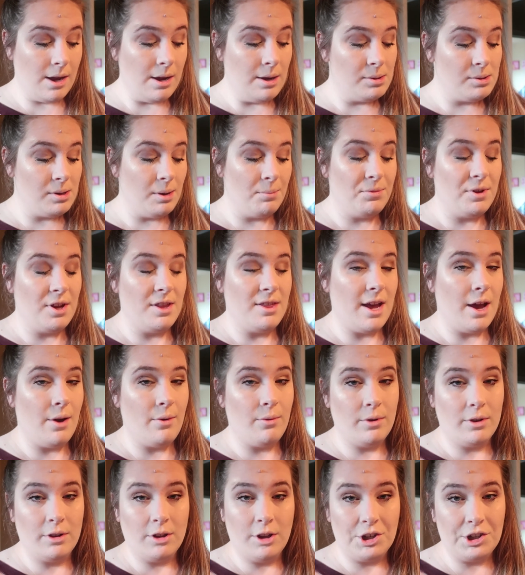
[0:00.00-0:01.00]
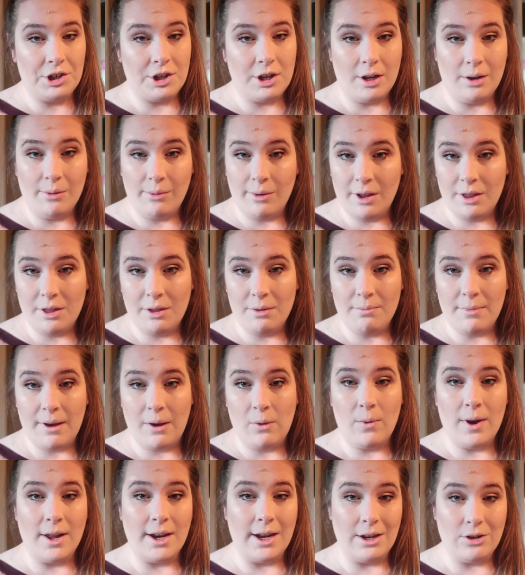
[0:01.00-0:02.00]
Something that would look good with my
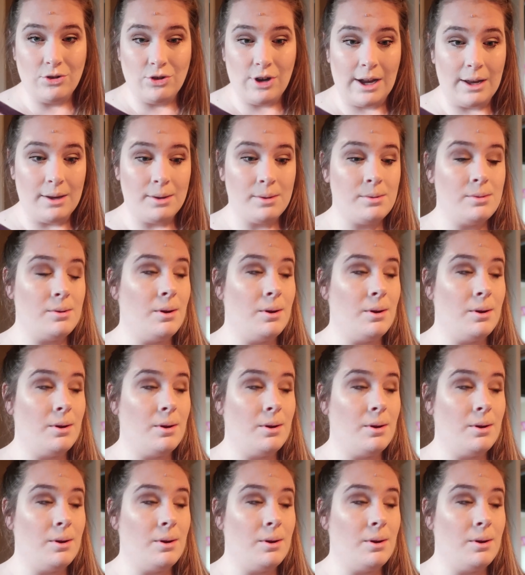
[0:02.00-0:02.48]
wedding dress.